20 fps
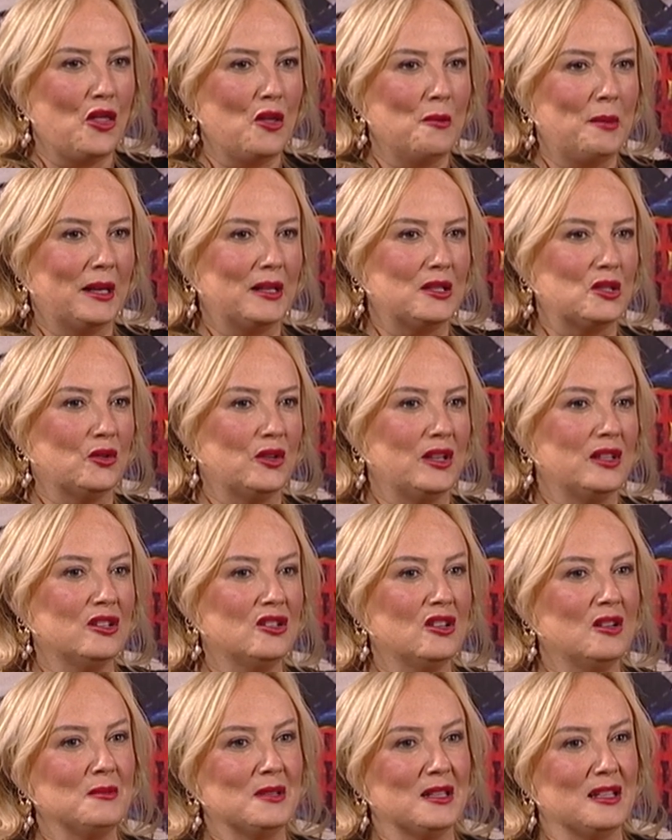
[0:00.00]
the big story in the
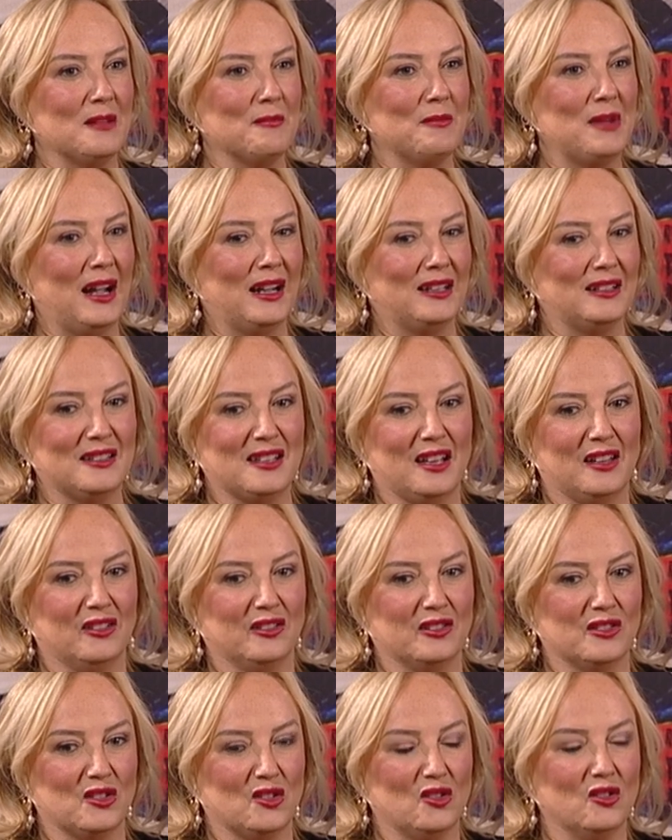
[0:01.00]
terms of the impact it's had
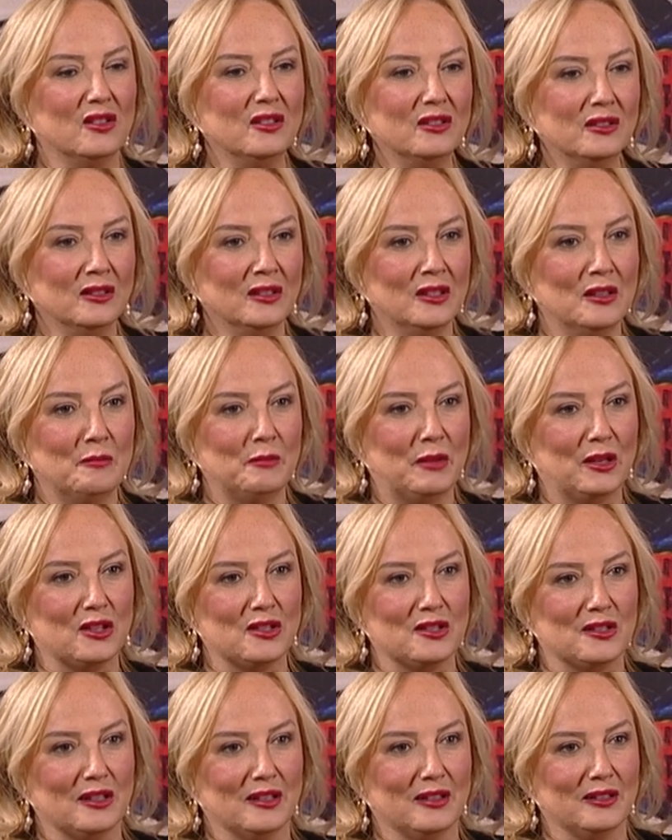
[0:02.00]
on us all,
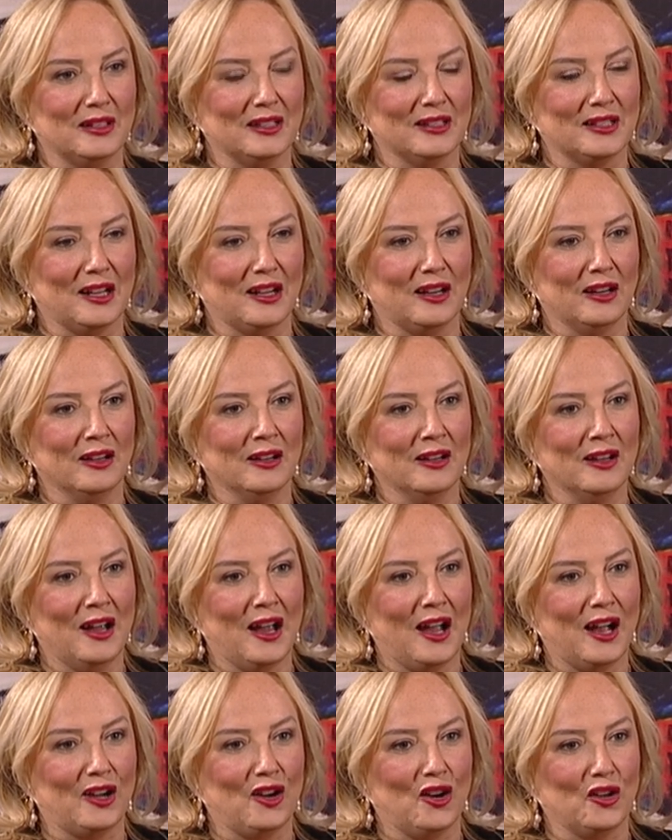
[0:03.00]
because the entire
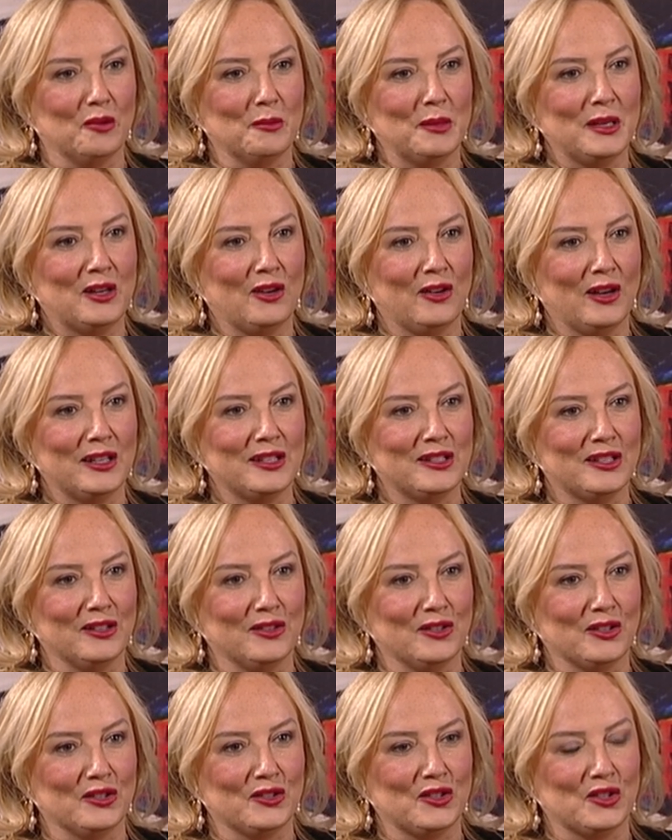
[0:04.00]
economy crashed in
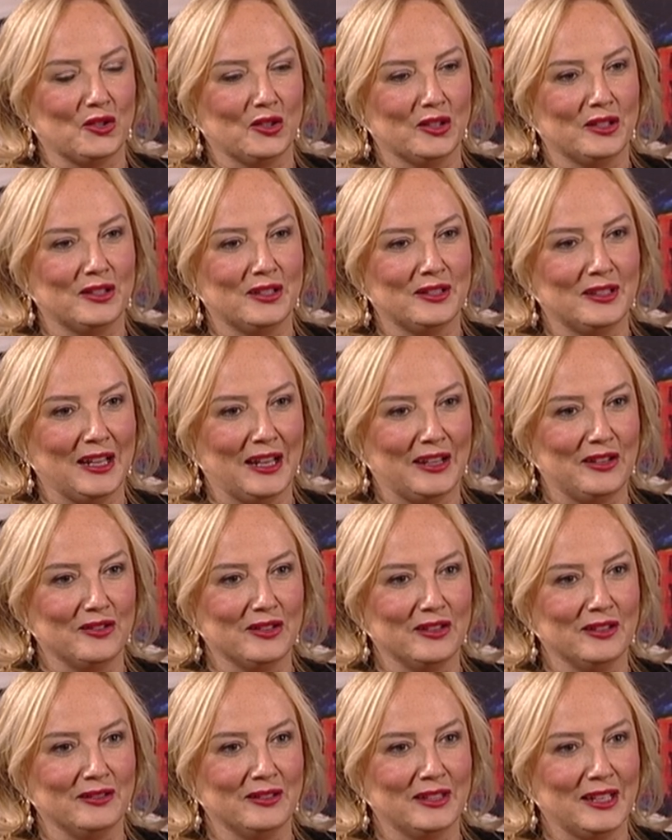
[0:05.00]
her short tenure
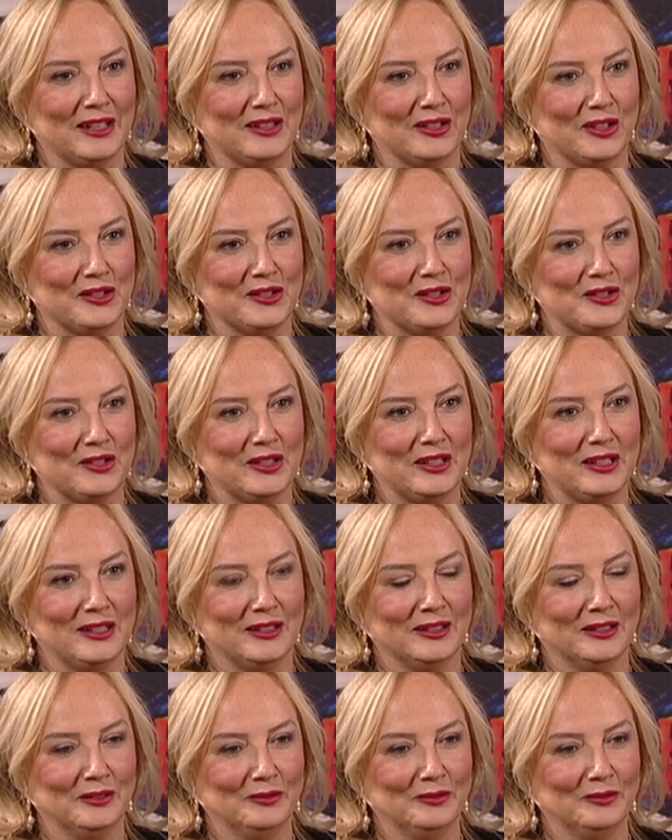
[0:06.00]
in 10 Downing Street.